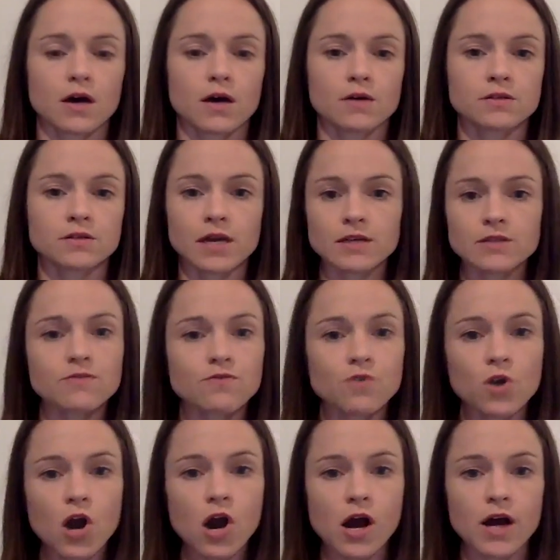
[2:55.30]
size of
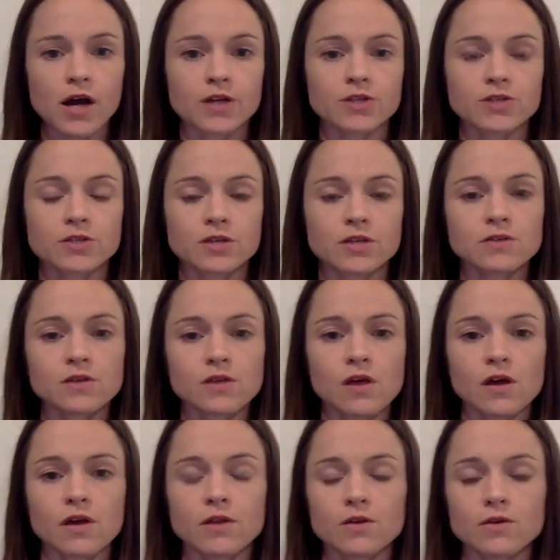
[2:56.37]
garage, things
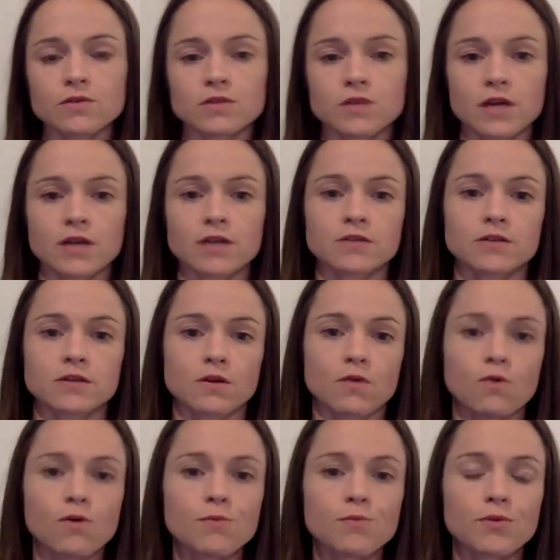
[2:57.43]
along those lines, and
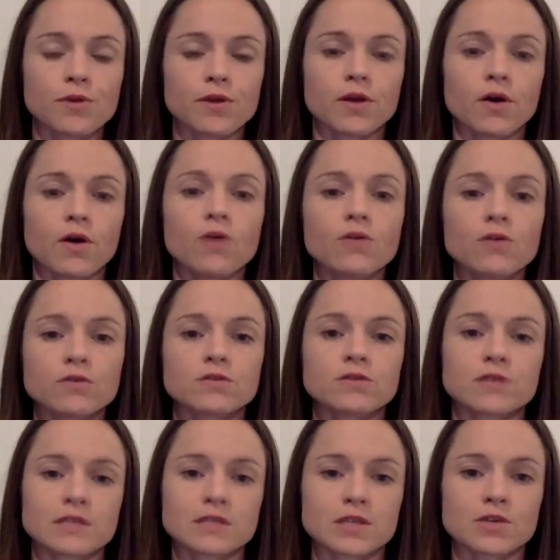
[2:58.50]
incorporate all those
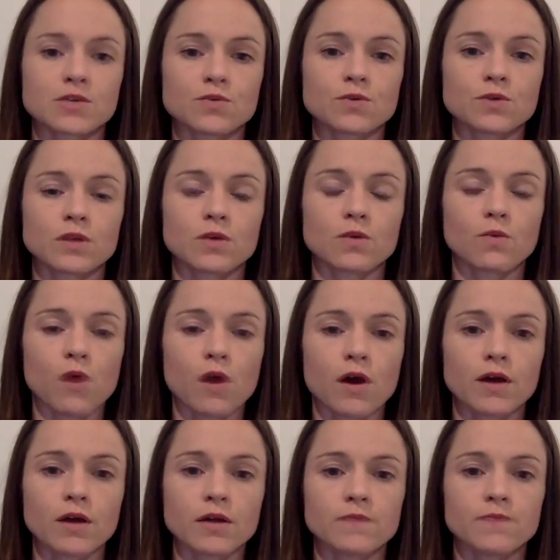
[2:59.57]
things that you really
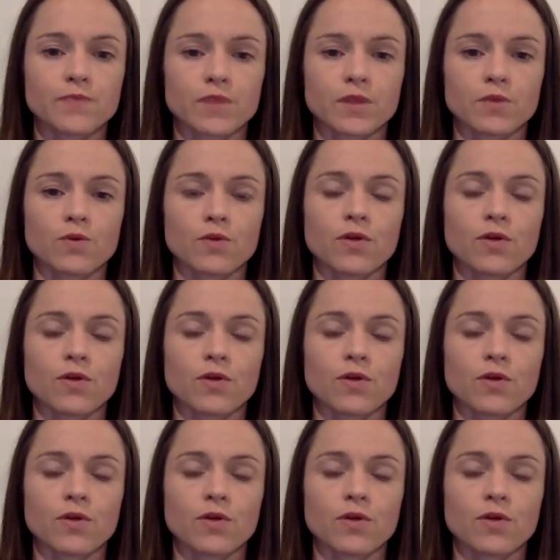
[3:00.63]
want, with